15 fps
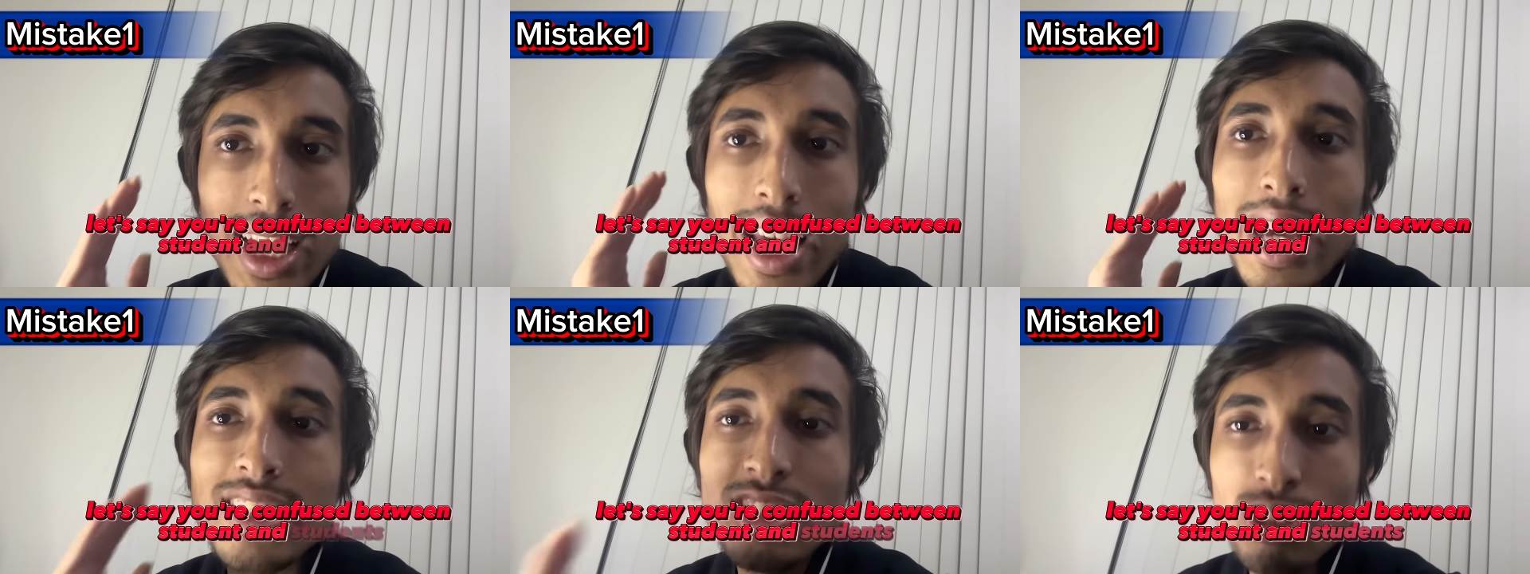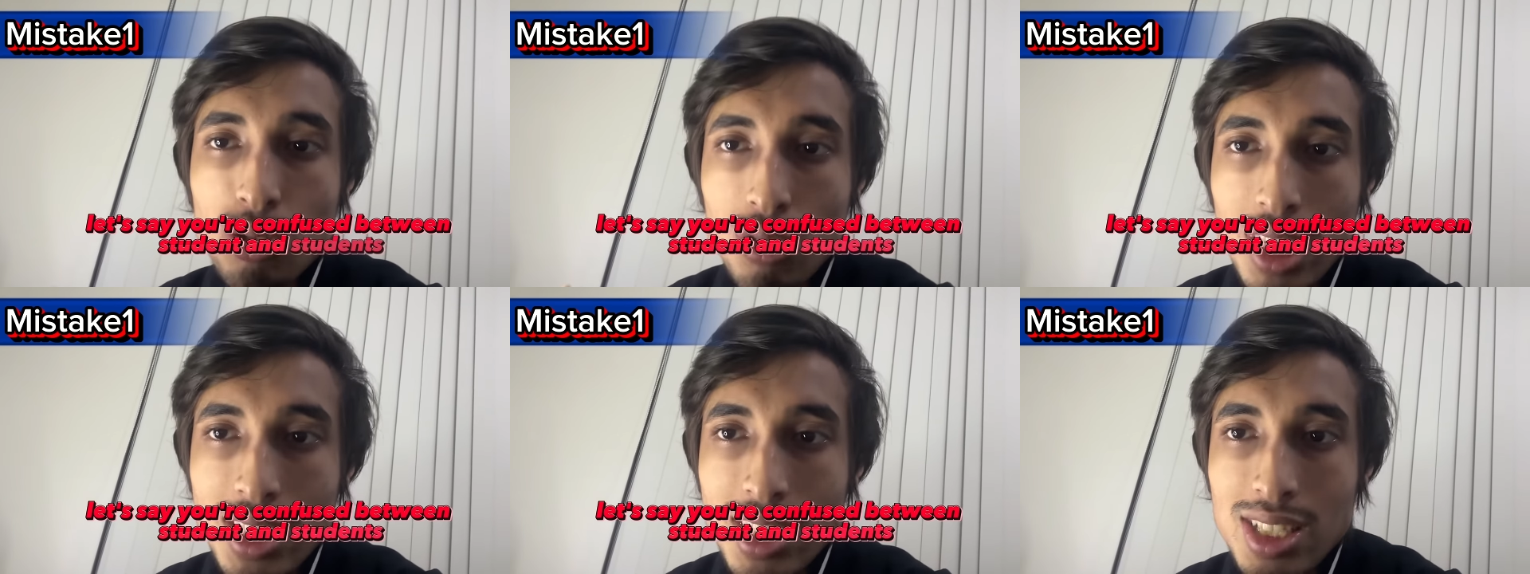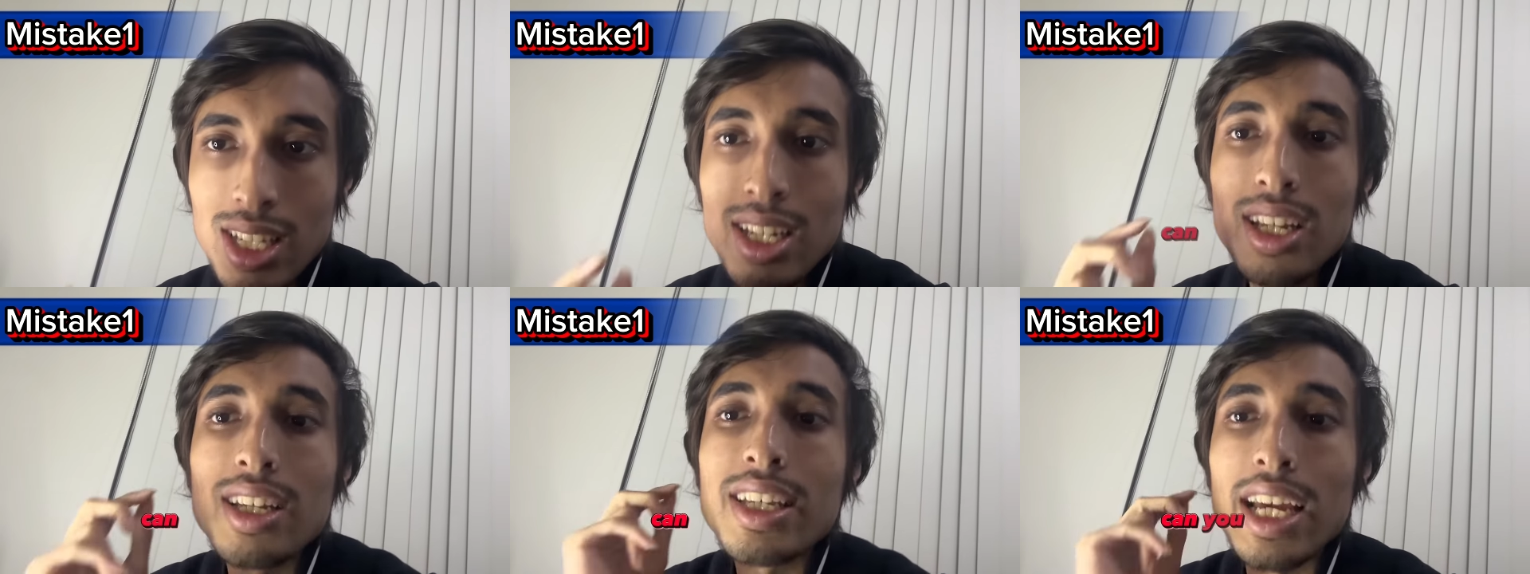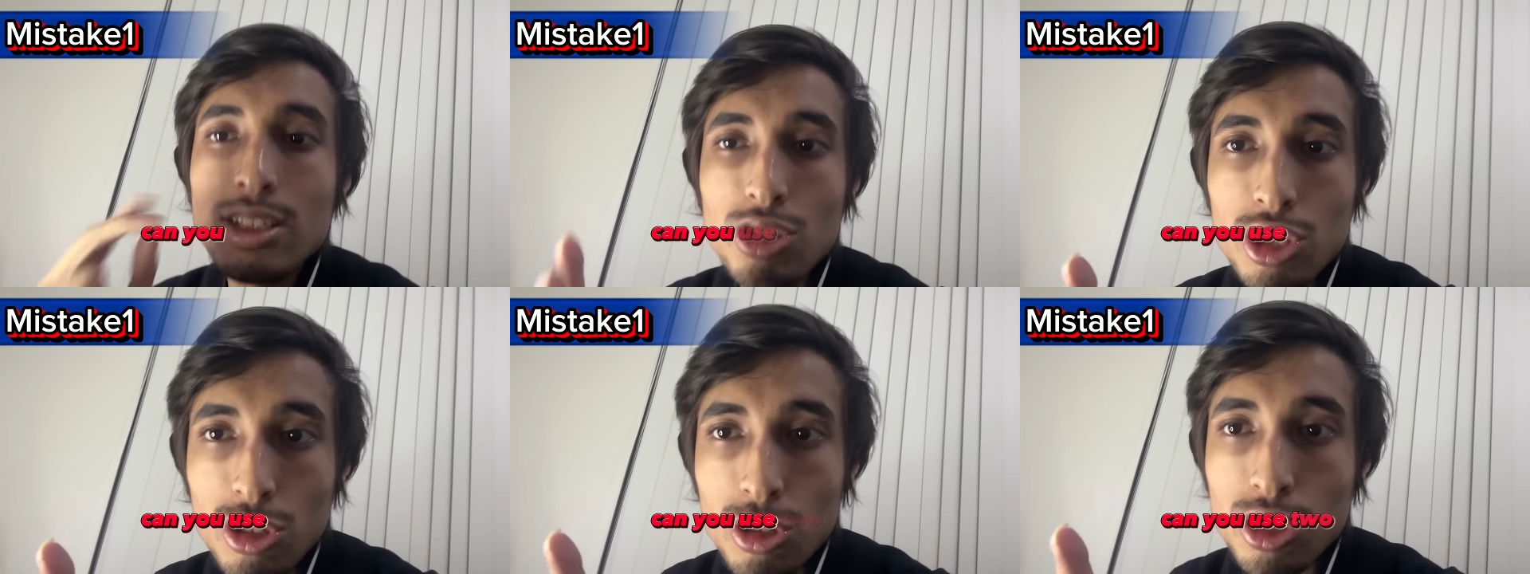and students. Can you
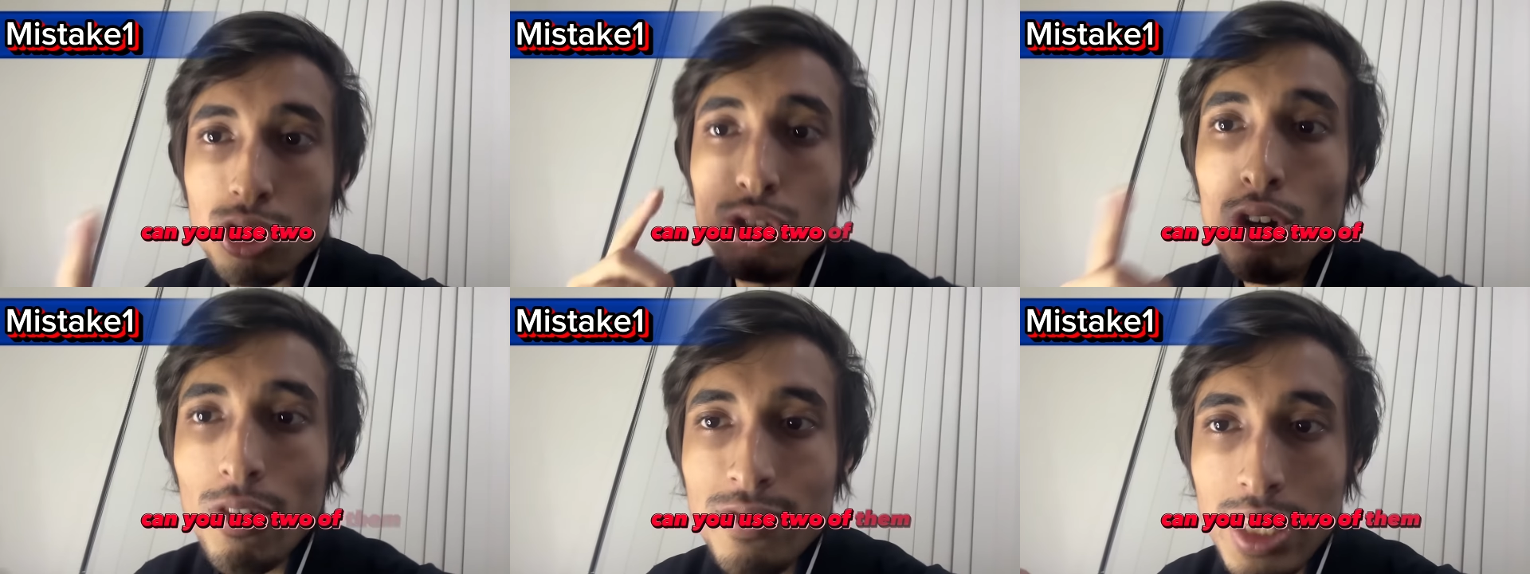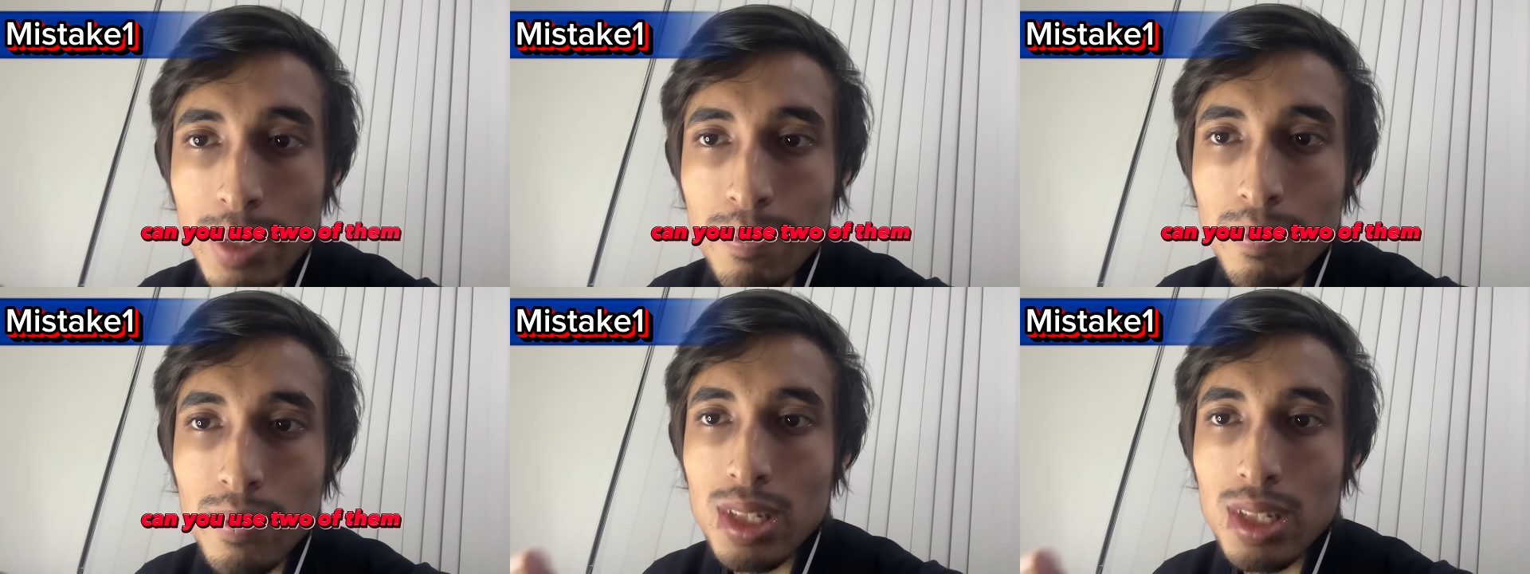use 2 of them?